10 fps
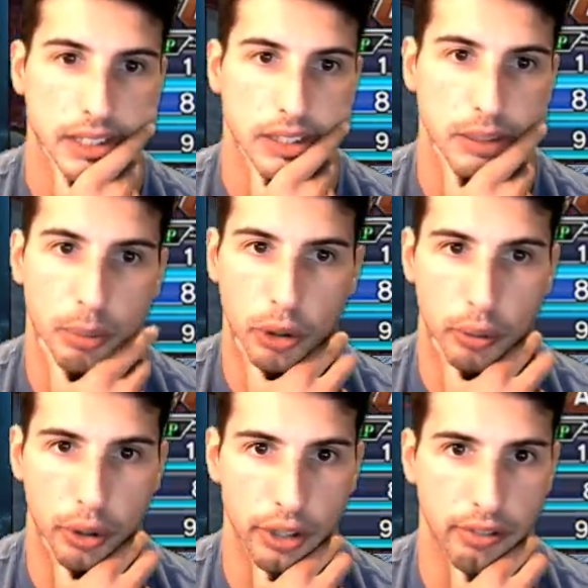the boy
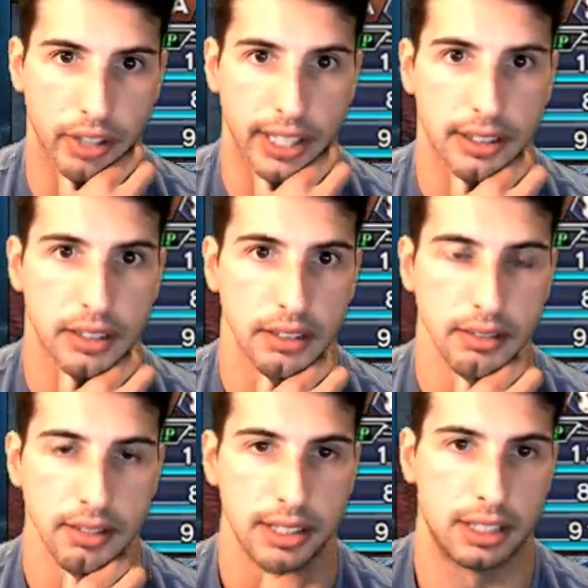Warrior of Light.
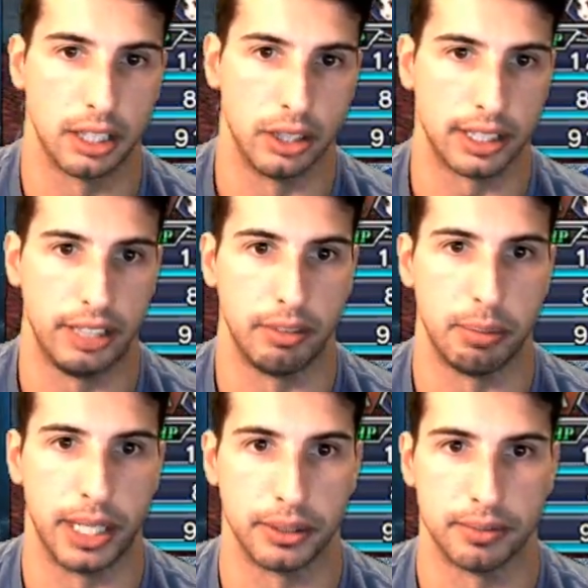It's going to look even better.